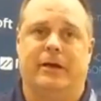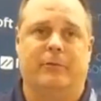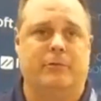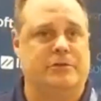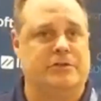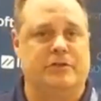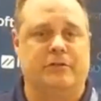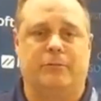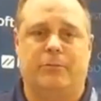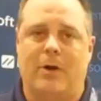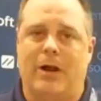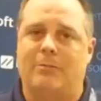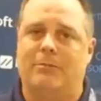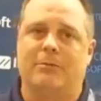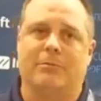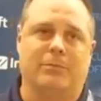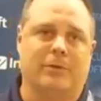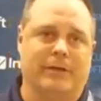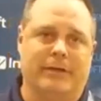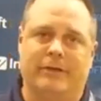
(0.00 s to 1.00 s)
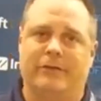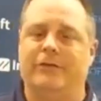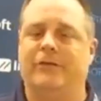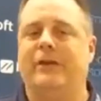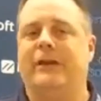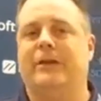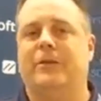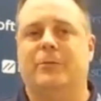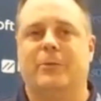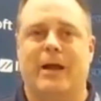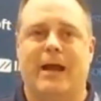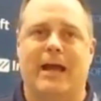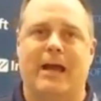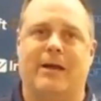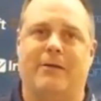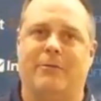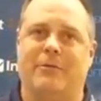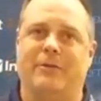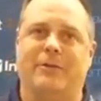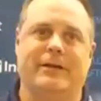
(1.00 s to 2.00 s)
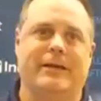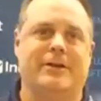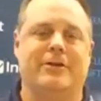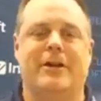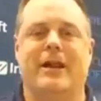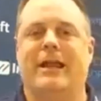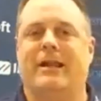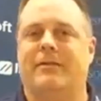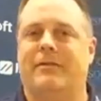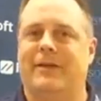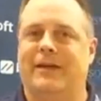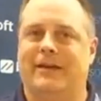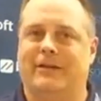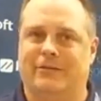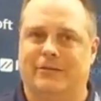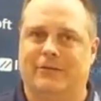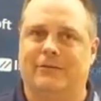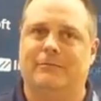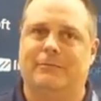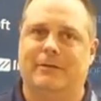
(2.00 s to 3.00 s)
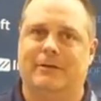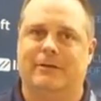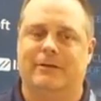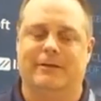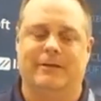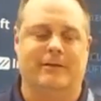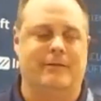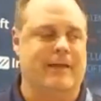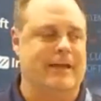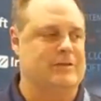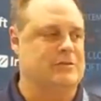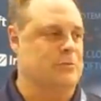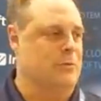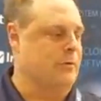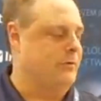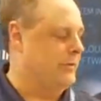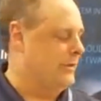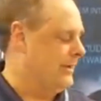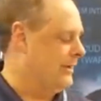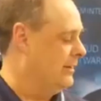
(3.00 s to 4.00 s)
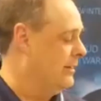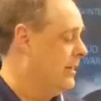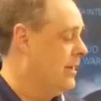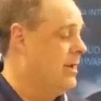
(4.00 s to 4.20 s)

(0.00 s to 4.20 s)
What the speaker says: which you've probably seen around the Internet of Things and that sort of thing.